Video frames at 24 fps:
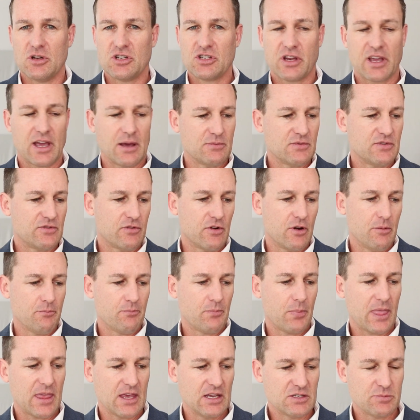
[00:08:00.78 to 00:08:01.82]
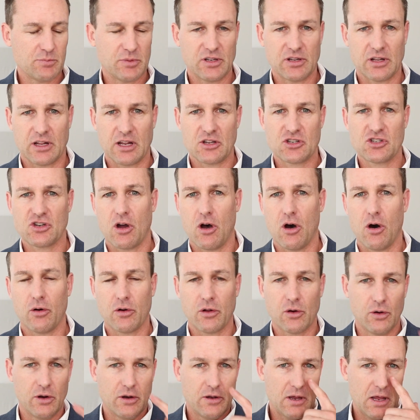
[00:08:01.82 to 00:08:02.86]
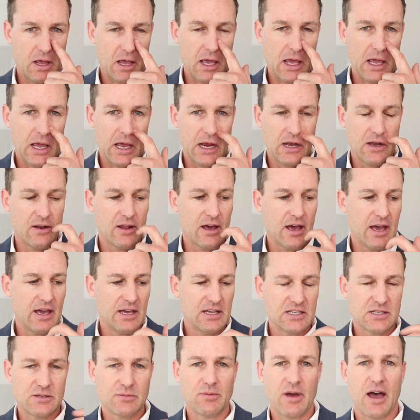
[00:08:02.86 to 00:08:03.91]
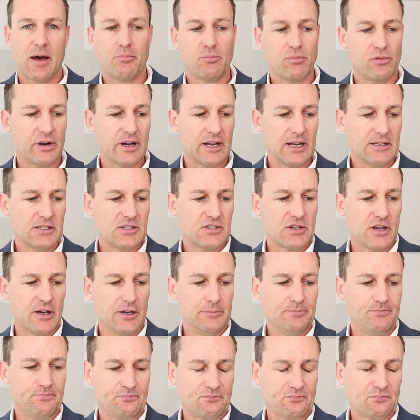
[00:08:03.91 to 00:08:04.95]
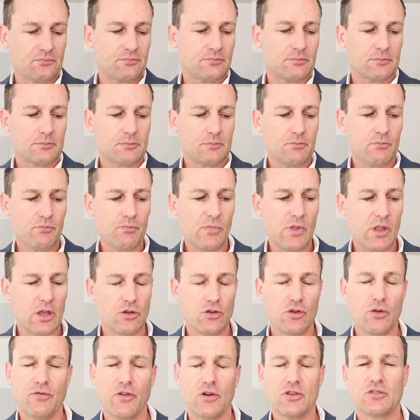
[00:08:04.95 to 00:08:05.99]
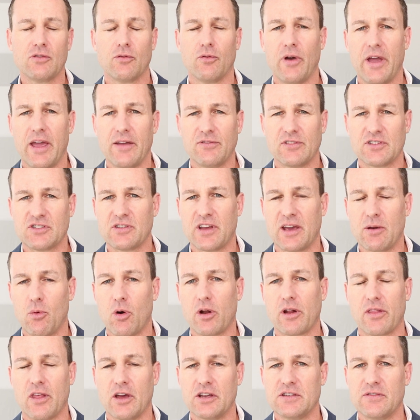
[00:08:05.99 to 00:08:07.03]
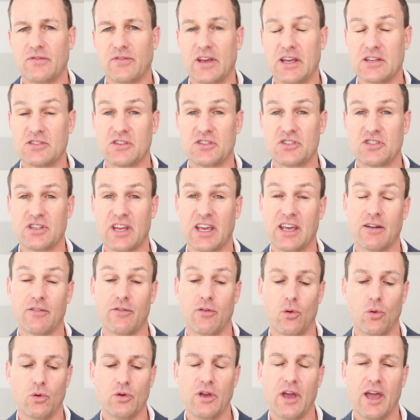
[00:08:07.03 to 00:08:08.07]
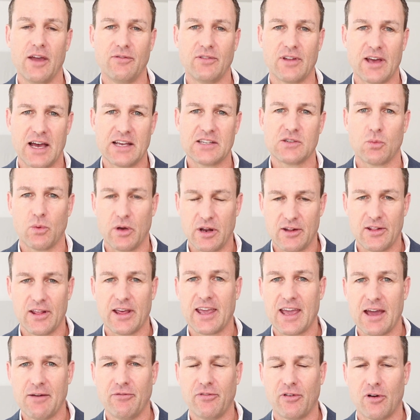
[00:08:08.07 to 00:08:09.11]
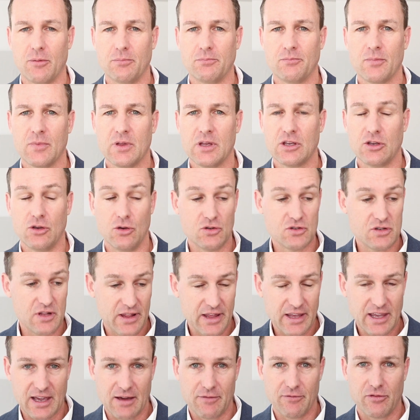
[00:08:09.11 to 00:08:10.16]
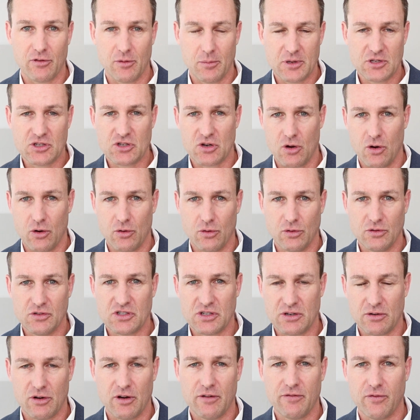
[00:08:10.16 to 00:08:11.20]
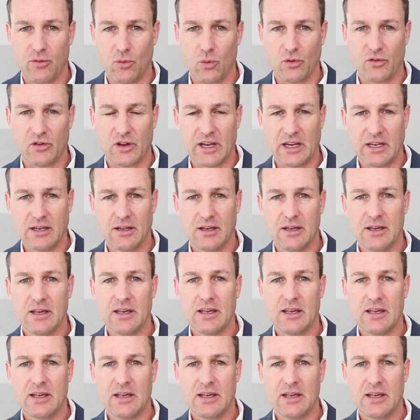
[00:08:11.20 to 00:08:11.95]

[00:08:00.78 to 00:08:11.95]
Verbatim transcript: which comes from his particular childhood and uh, his upbringing. So you first of all have to say what are those fears, and second of all, you have to ask where do they come from. Usually they come from a childhood, 0 to 14,